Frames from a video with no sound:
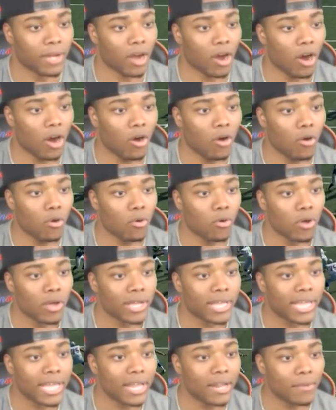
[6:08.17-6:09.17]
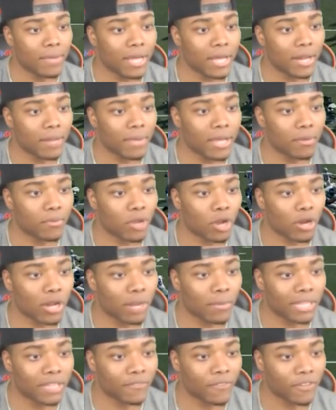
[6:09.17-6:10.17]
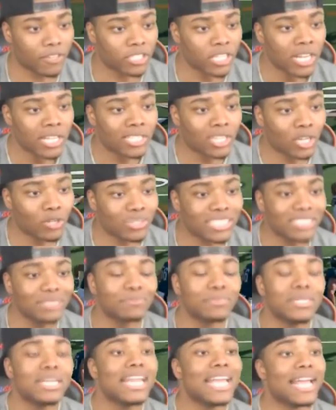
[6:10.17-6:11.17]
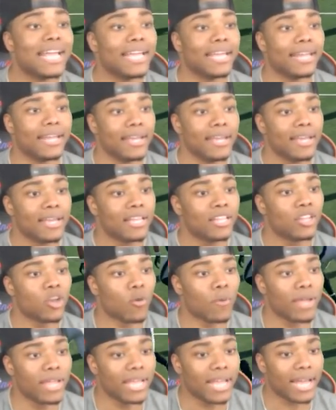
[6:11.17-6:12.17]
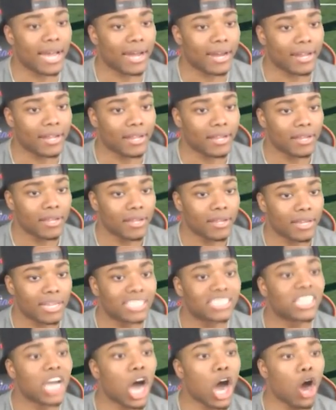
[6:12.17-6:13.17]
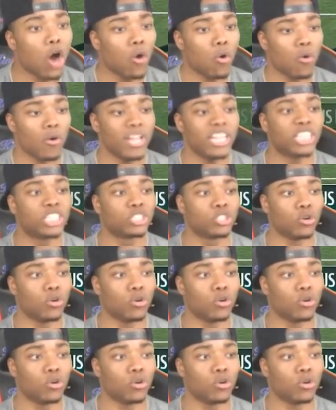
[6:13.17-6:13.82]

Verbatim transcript: oh, get him, get him, get him. Don't let him get the first. Don't let him. He ain't get it. No way he got it. Let's go. He's